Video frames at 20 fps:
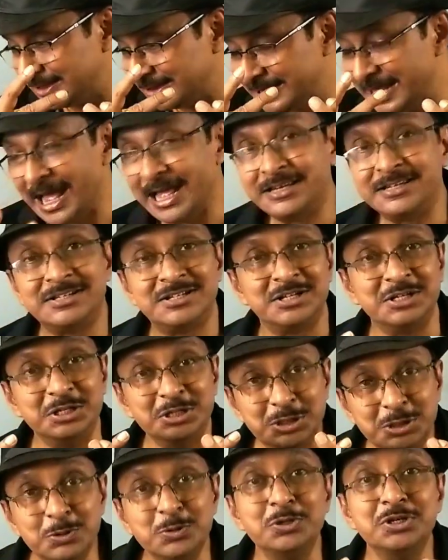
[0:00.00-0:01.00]
that
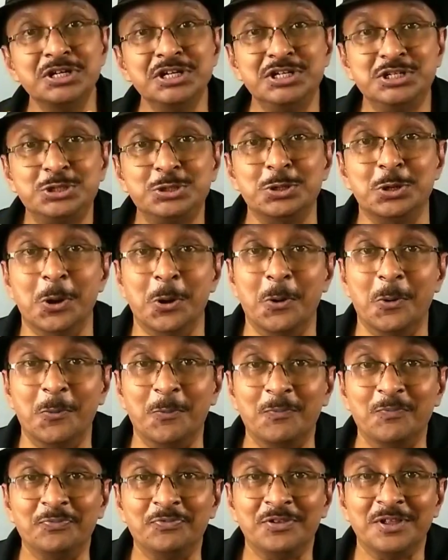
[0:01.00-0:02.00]
you need to know
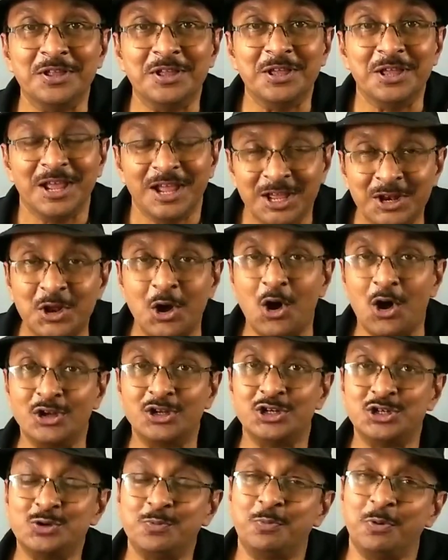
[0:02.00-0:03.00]
in
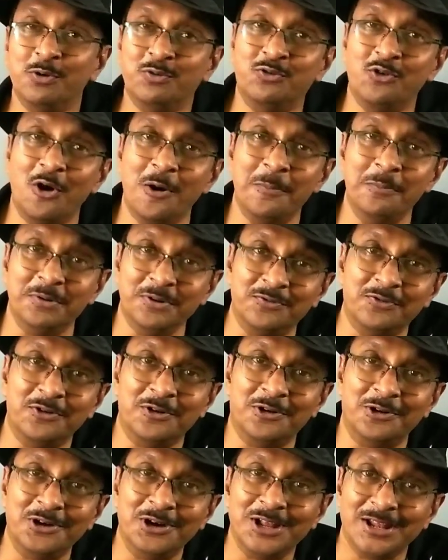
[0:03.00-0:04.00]
order to perform
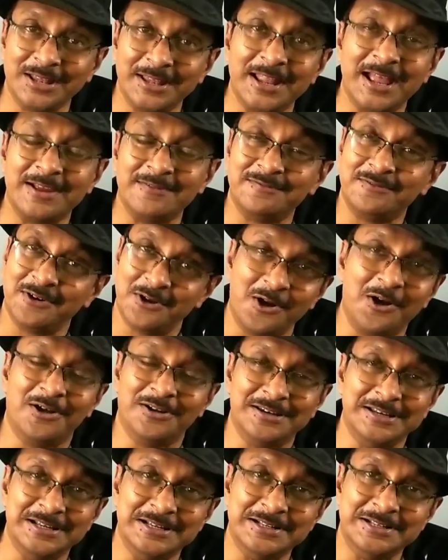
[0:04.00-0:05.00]
before live
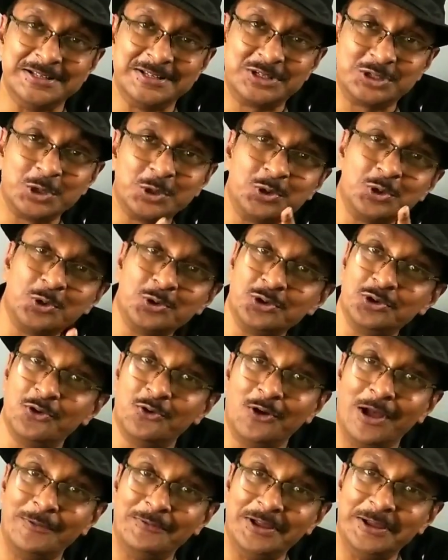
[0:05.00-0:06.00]
audience. So don't
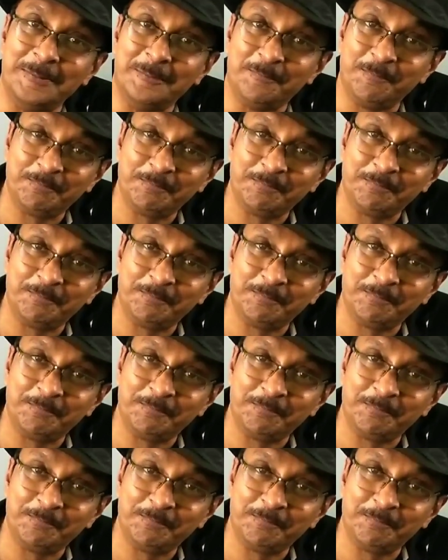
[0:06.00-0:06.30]
go away.